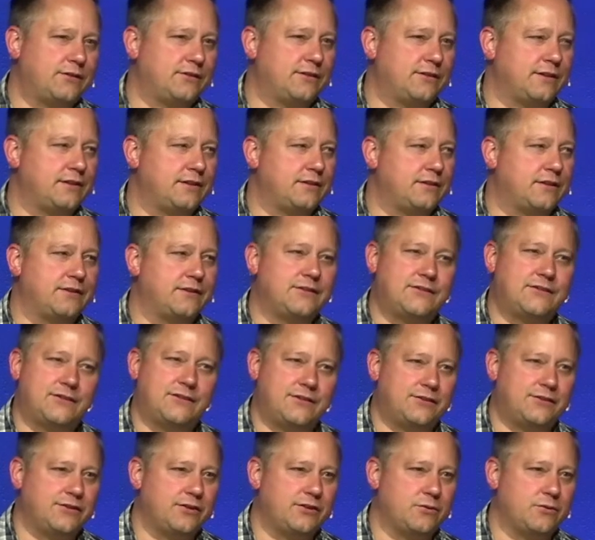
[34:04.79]
on you
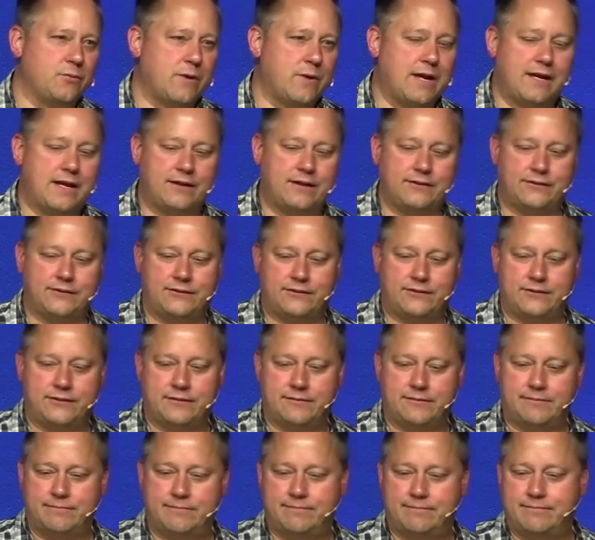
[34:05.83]
consider your ways
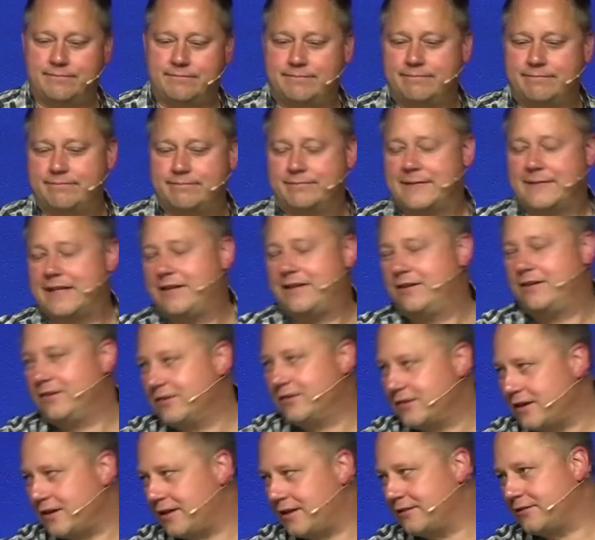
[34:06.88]
to hear
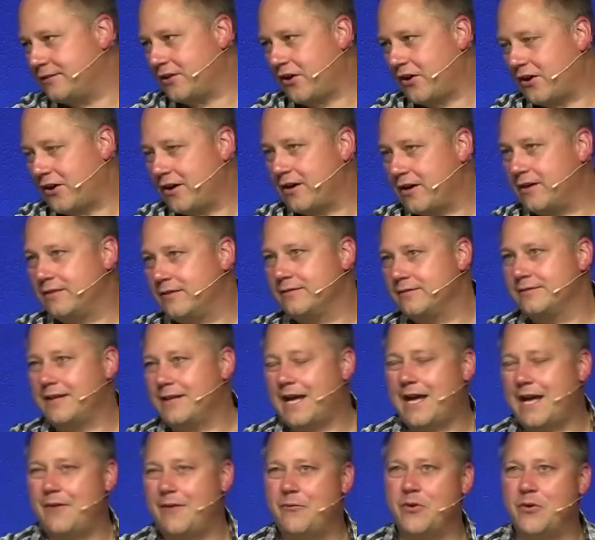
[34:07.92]
God's heart.
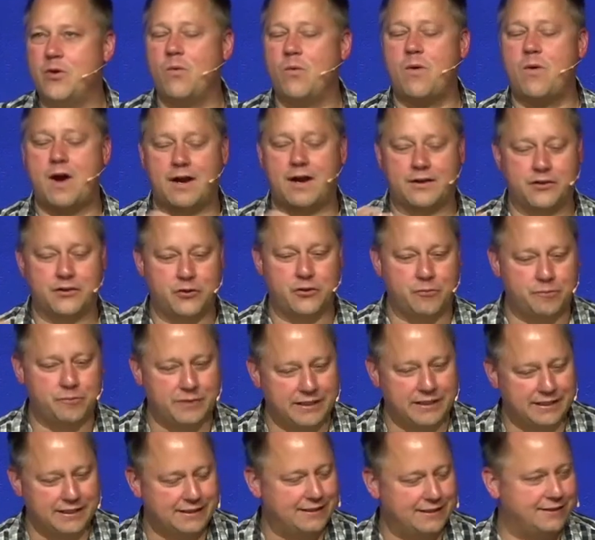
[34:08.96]
I want to walk in
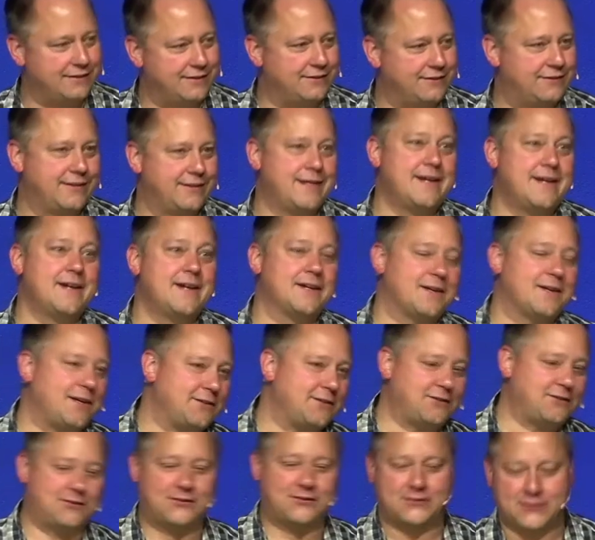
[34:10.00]
obedience.
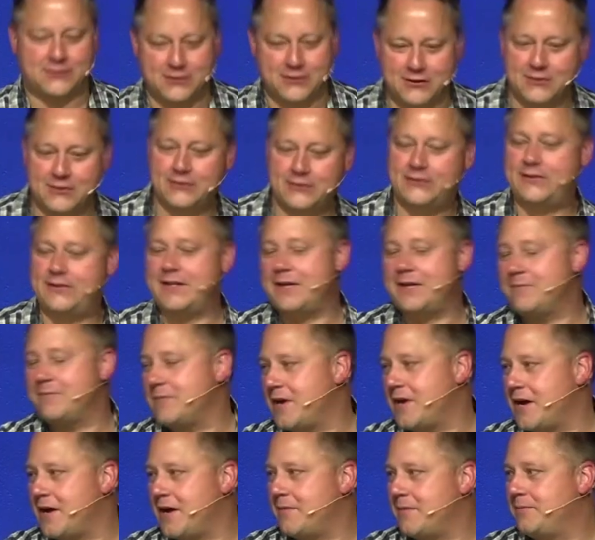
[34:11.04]
God stirs them
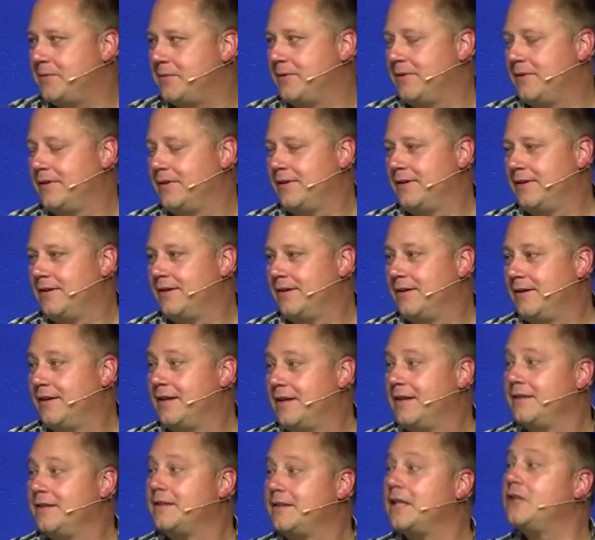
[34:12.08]
up.
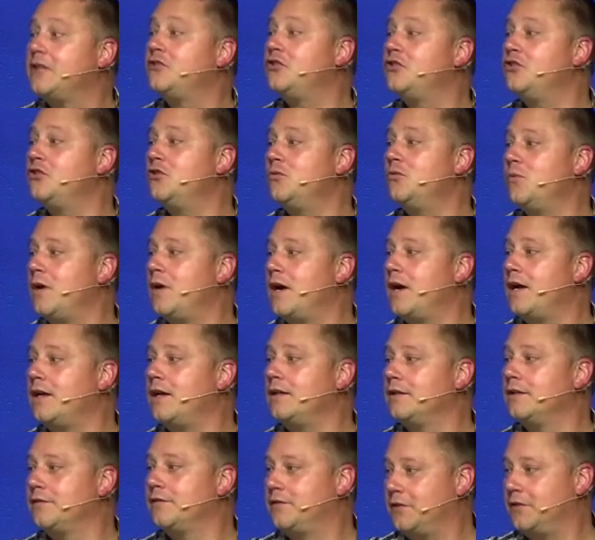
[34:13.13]
They do
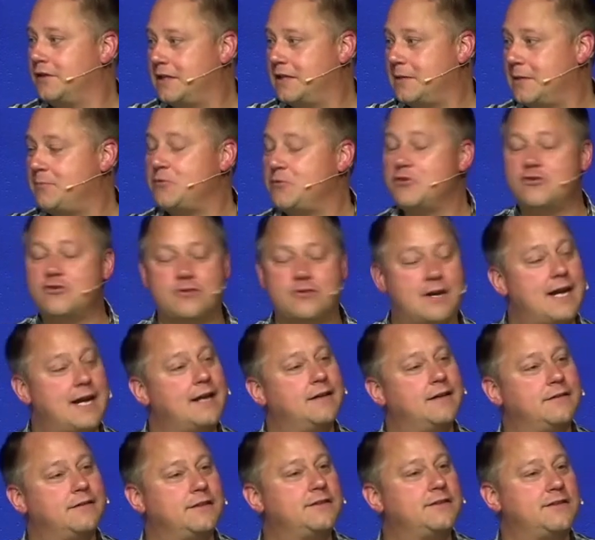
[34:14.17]
well if you're keeping track
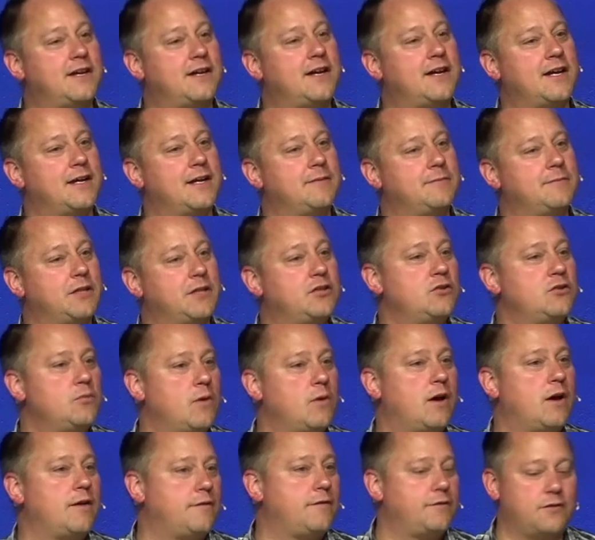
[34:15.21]
of the time. They do
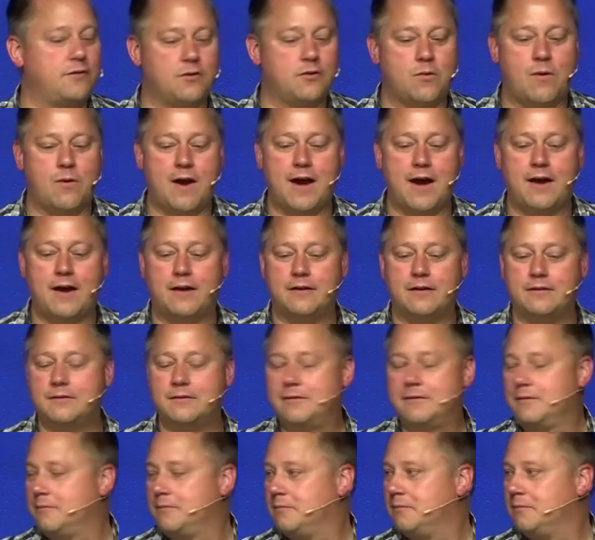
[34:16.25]
well for a while,
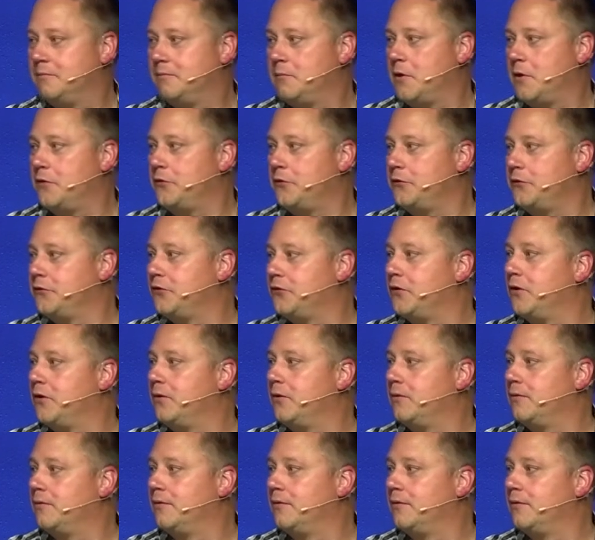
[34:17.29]
a month or so.